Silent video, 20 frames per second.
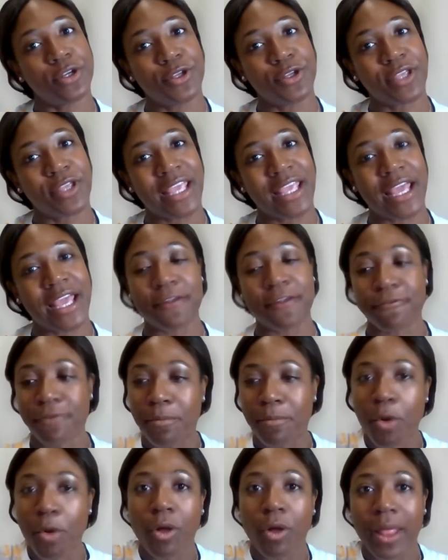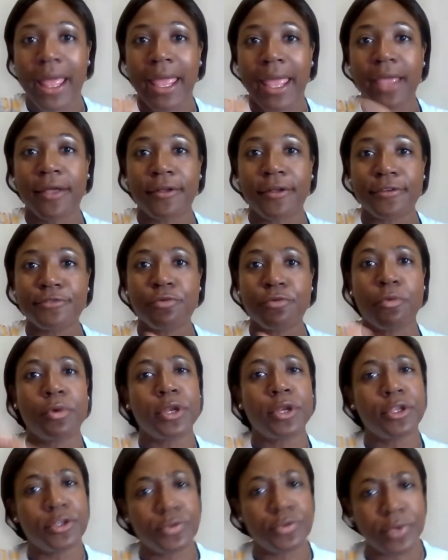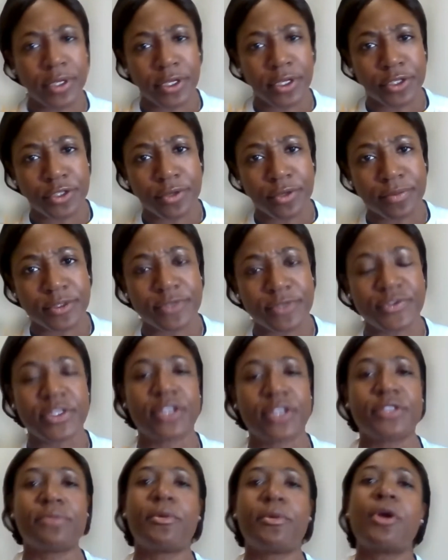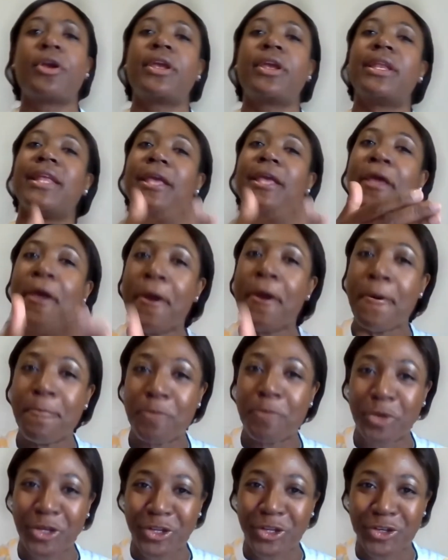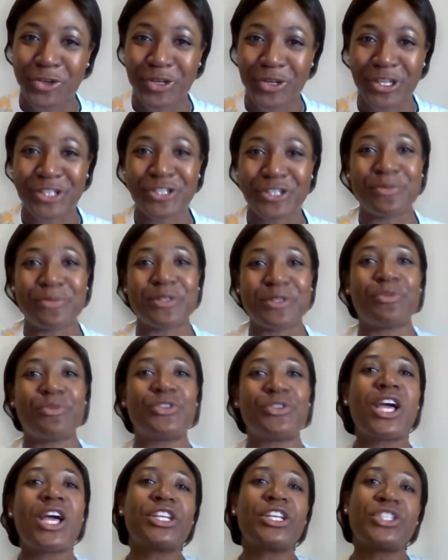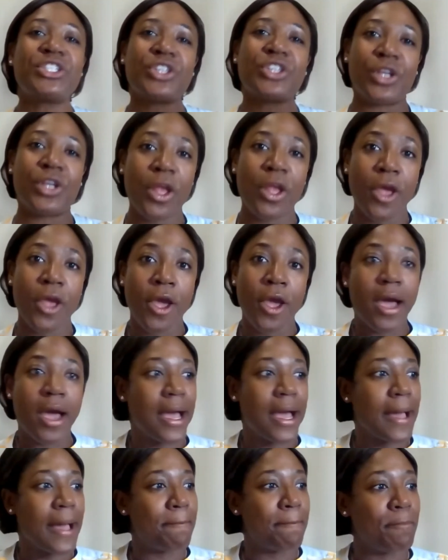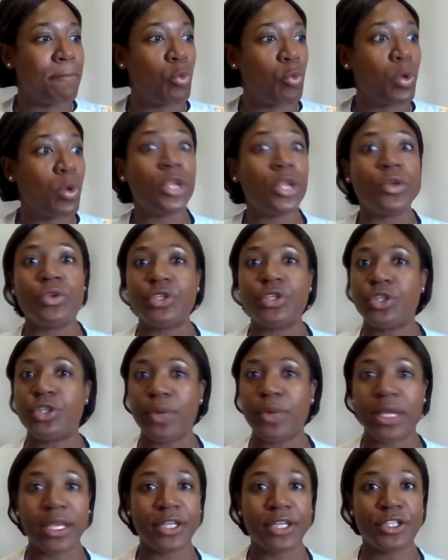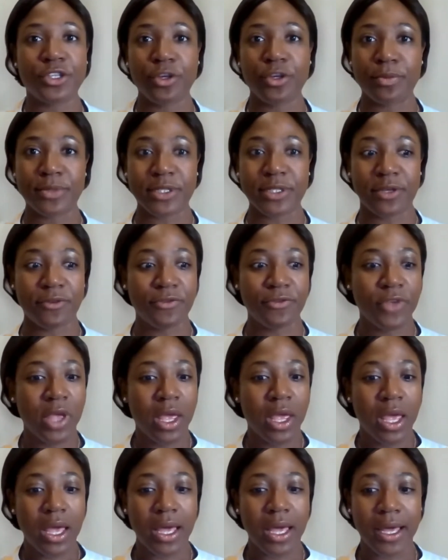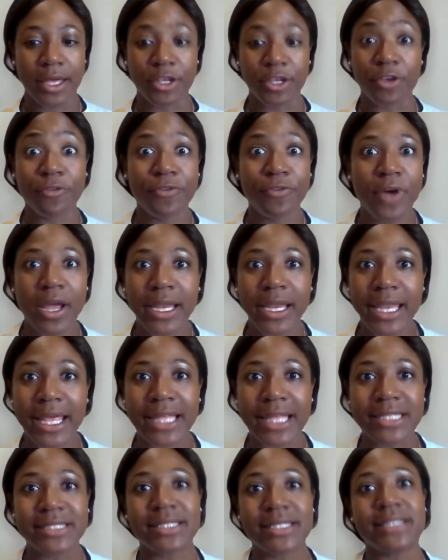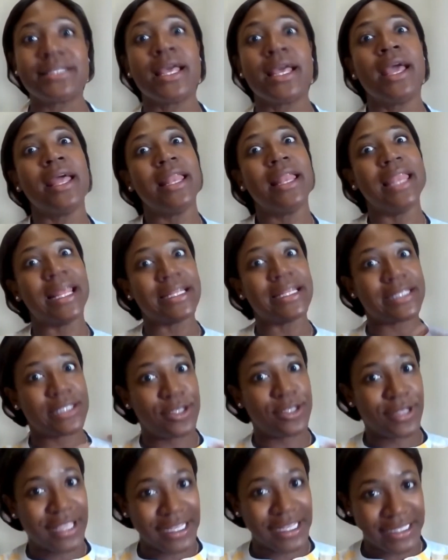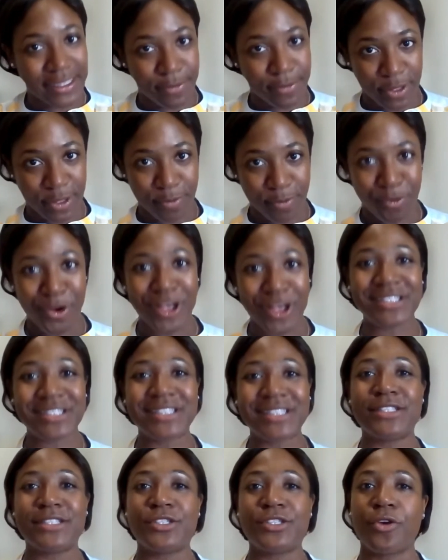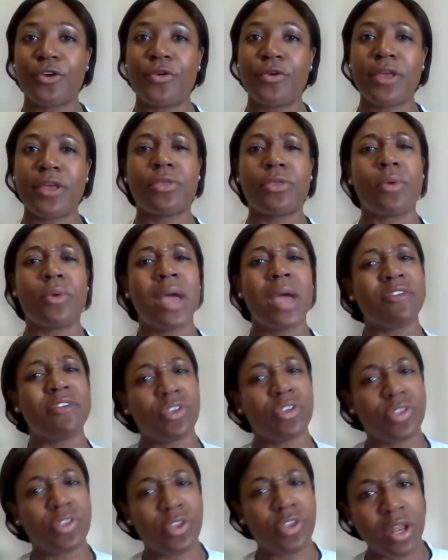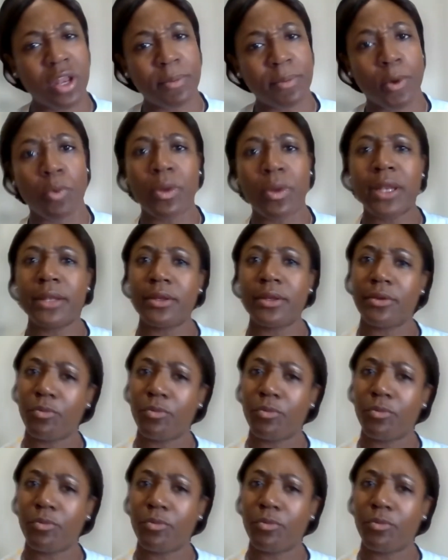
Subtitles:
looking at it from all angles. Well, what are you doing in terms of sales and marketing? What are you doing in terms of production? What are you doing in terms of your finances? Let's look at some of the processes you're going through. Have you thought about what?